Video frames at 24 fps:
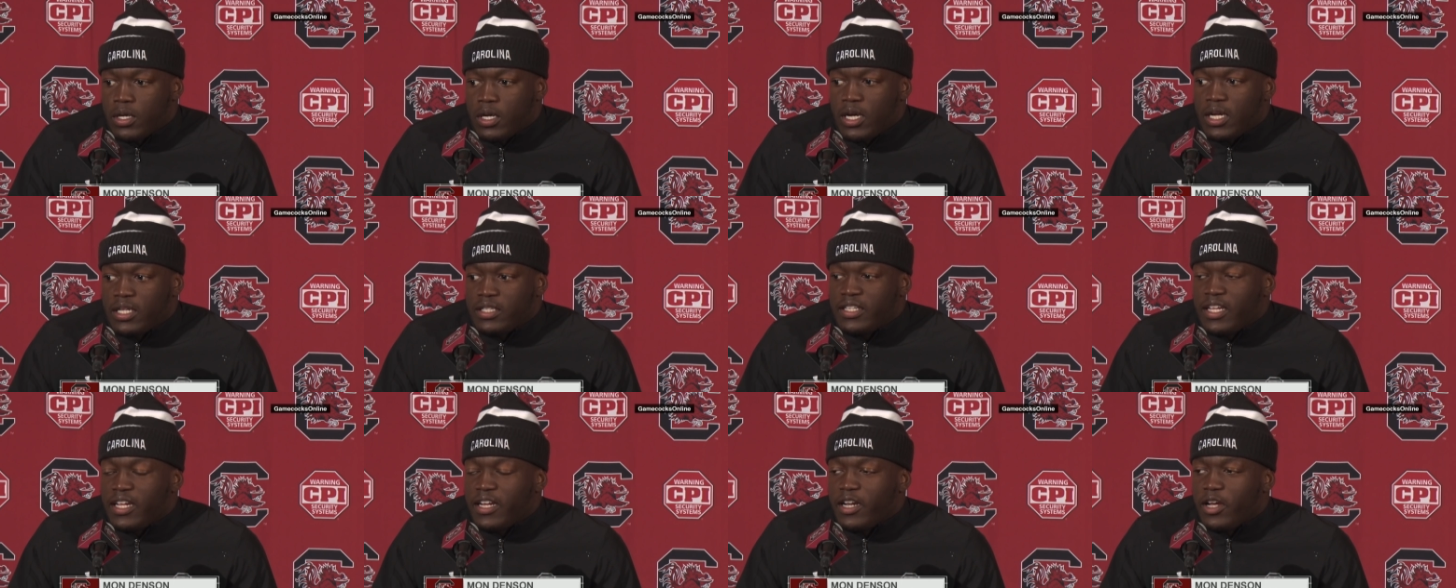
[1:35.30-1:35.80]

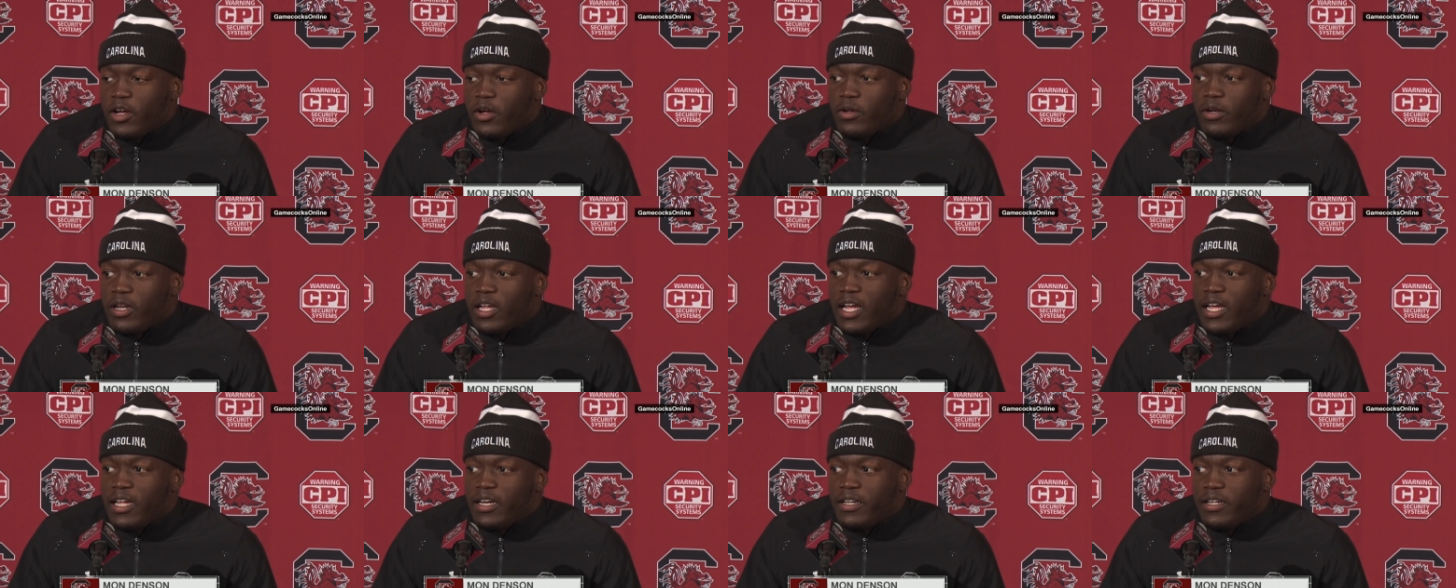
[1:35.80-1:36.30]
I think the O
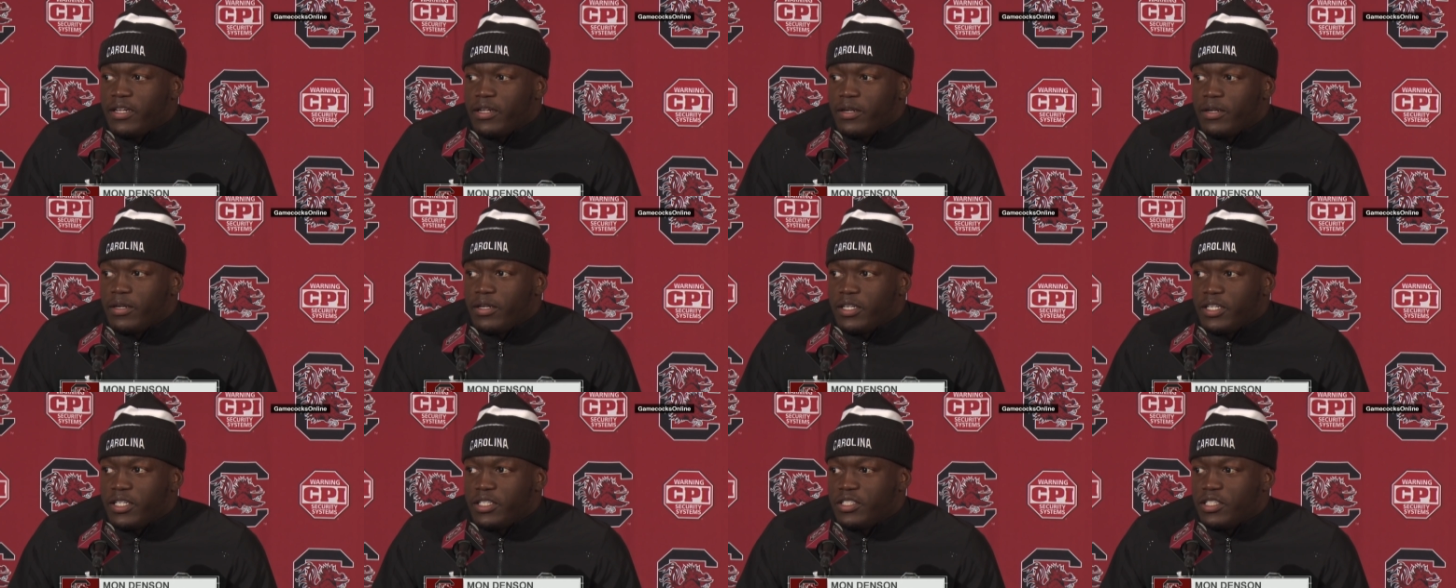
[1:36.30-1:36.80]
line did
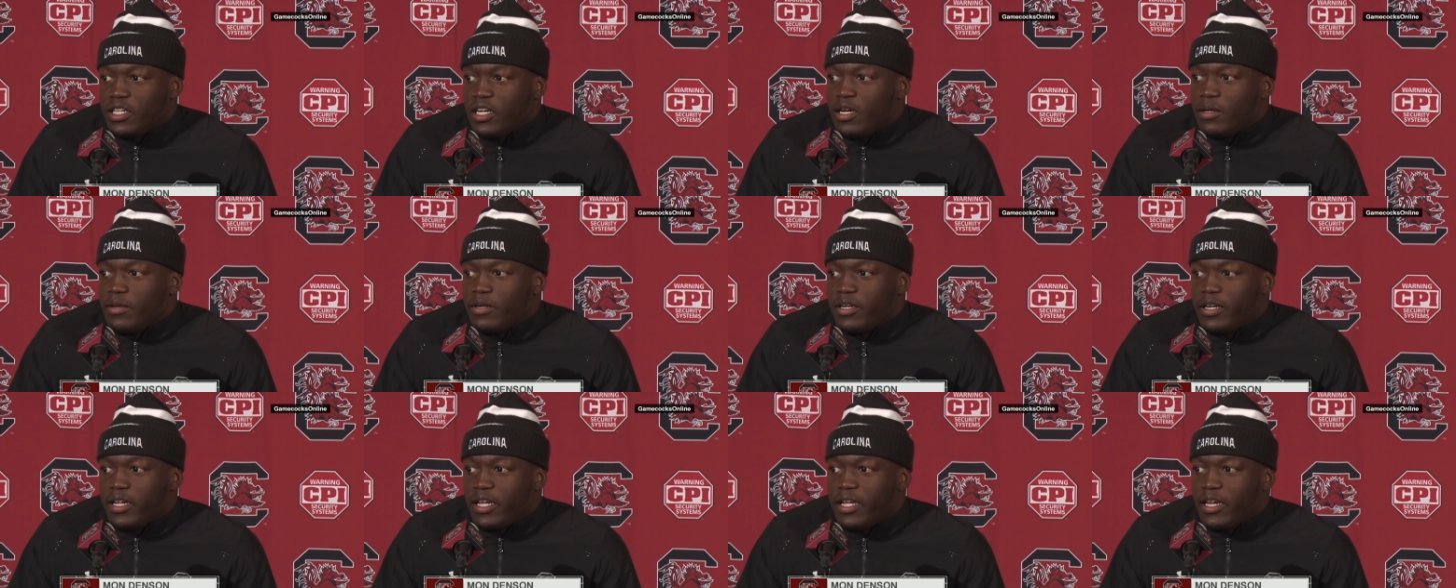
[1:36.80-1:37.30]
a good
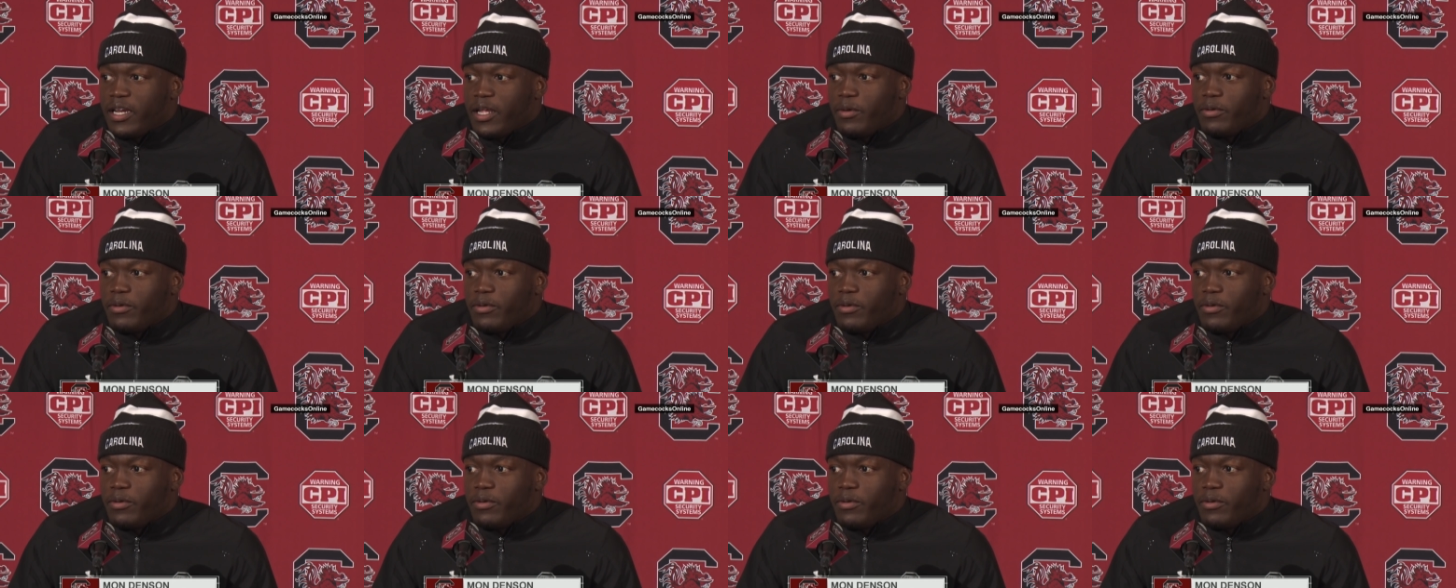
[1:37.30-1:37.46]
job today.